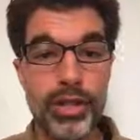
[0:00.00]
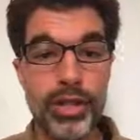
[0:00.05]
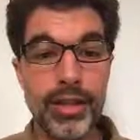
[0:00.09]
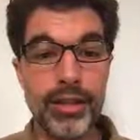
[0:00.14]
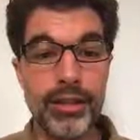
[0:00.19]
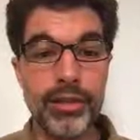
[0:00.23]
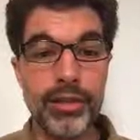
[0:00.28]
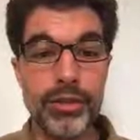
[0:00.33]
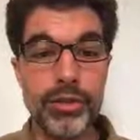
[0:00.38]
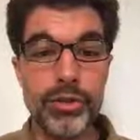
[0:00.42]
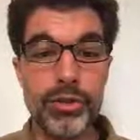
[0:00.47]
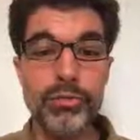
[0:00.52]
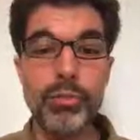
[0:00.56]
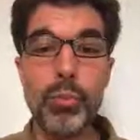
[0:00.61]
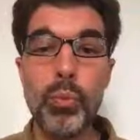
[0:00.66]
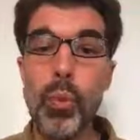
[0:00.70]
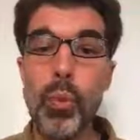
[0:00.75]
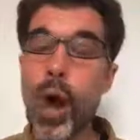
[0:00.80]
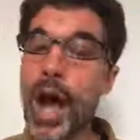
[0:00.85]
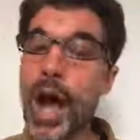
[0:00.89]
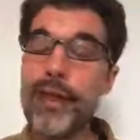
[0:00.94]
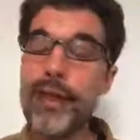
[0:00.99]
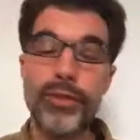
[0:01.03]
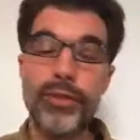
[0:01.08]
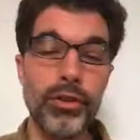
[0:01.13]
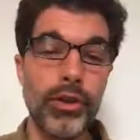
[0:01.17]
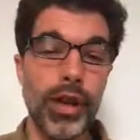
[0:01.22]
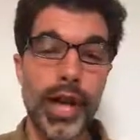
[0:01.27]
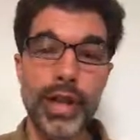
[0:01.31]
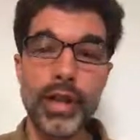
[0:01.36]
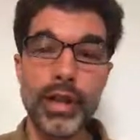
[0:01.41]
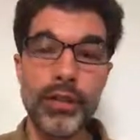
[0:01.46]
is there's a wide
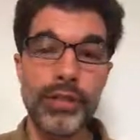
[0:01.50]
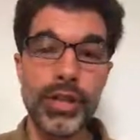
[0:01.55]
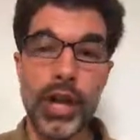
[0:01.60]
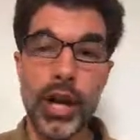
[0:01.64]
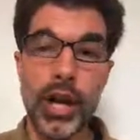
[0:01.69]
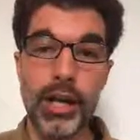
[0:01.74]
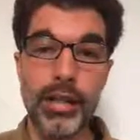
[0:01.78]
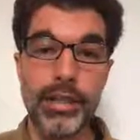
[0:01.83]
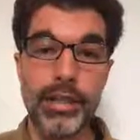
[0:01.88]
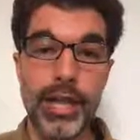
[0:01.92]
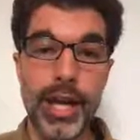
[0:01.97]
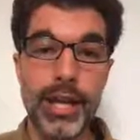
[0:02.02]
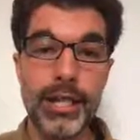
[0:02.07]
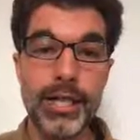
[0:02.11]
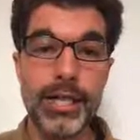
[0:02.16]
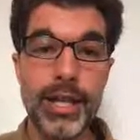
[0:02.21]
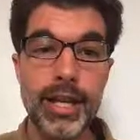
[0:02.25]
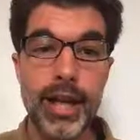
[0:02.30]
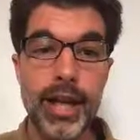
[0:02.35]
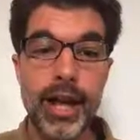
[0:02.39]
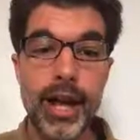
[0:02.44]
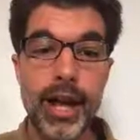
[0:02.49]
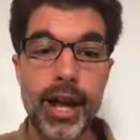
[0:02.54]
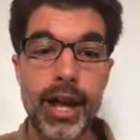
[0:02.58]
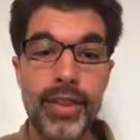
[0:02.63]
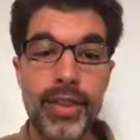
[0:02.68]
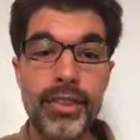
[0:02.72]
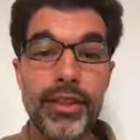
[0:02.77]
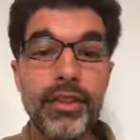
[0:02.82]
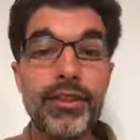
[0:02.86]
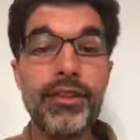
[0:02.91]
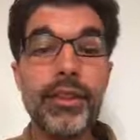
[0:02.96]
variety of content.
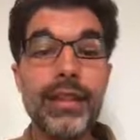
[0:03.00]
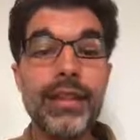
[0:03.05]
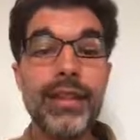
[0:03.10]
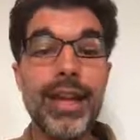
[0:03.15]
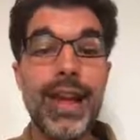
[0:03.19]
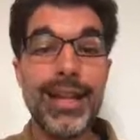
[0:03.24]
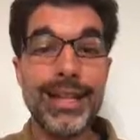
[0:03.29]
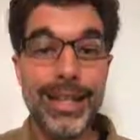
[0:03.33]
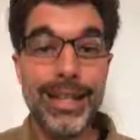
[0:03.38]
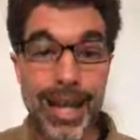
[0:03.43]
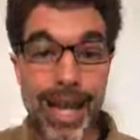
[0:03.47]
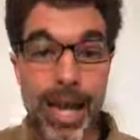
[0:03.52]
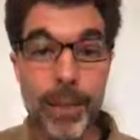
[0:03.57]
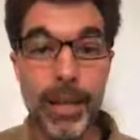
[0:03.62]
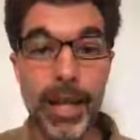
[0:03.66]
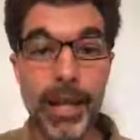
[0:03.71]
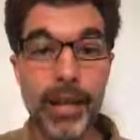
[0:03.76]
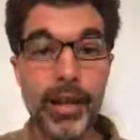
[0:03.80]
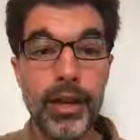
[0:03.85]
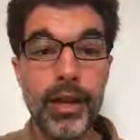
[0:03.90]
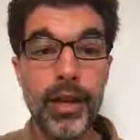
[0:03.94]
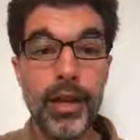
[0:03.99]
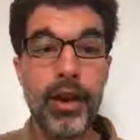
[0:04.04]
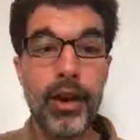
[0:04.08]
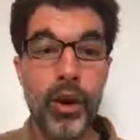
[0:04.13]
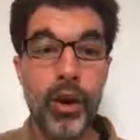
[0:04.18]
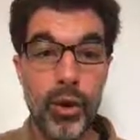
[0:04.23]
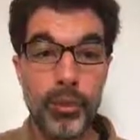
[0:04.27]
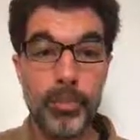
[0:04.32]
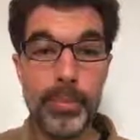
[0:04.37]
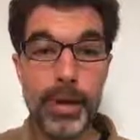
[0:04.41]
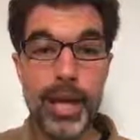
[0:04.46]
This is a dynamic
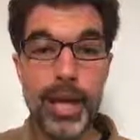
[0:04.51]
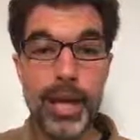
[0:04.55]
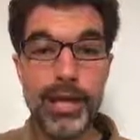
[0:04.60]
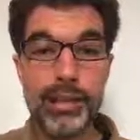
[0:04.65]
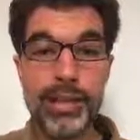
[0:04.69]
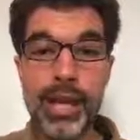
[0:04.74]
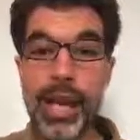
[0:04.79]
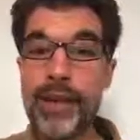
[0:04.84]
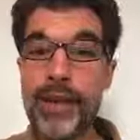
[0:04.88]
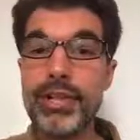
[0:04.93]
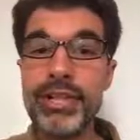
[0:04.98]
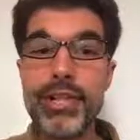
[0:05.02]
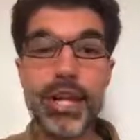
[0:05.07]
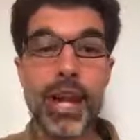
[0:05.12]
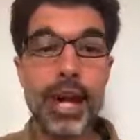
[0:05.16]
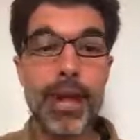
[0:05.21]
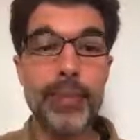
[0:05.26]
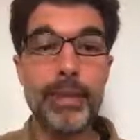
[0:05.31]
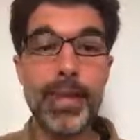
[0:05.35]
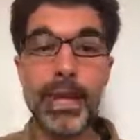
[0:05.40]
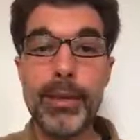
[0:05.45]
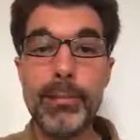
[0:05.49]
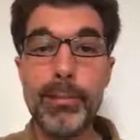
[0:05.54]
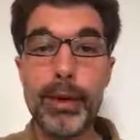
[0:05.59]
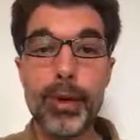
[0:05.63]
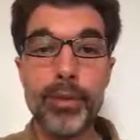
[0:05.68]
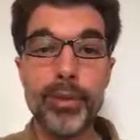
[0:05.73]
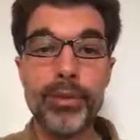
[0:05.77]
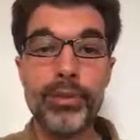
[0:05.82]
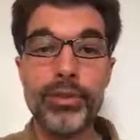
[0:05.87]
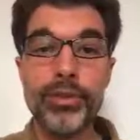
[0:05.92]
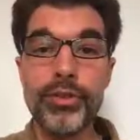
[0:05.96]
homepage. Every time he
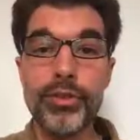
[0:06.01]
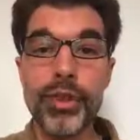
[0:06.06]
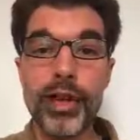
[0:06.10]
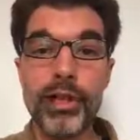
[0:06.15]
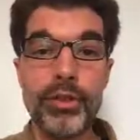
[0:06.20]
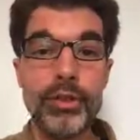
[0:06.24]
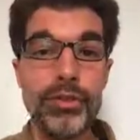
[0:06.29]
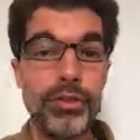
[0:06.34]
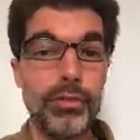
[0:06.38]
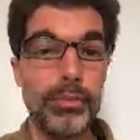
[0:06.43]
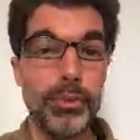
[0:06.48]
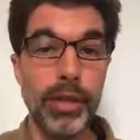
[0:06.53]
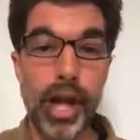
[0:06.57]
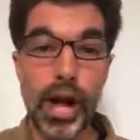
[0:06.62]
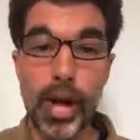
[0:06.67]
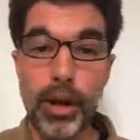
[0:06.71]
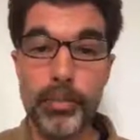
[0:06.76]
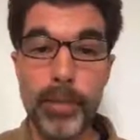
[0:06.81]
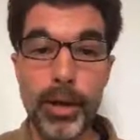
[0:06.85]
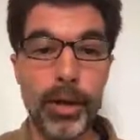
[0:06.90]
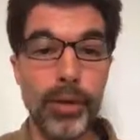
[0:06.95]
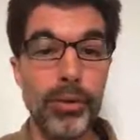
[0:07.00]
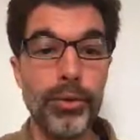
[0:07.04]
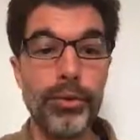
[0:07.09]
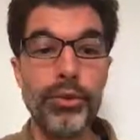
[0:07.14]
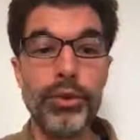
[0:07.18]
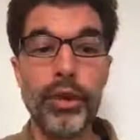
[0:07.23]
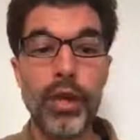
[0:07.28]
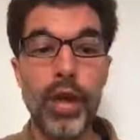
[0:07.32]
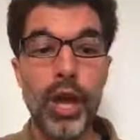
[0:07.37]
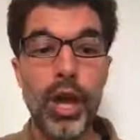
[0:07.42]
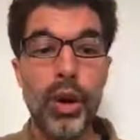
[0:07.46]
posts a new blog
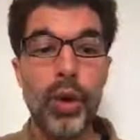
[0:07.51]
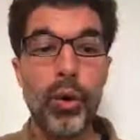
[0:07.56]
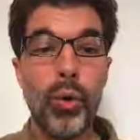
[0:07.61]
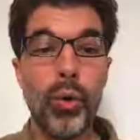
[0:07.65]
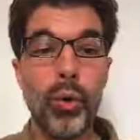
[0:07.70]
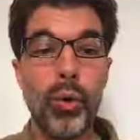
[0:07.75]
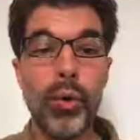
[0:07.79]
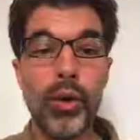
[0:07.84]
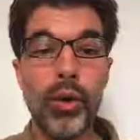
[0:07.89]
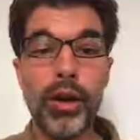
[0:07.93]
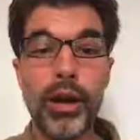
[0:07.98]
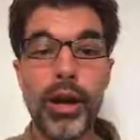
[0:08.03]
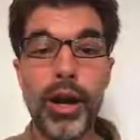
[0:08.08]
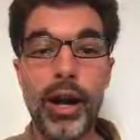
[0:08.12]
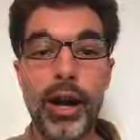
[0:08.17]
post or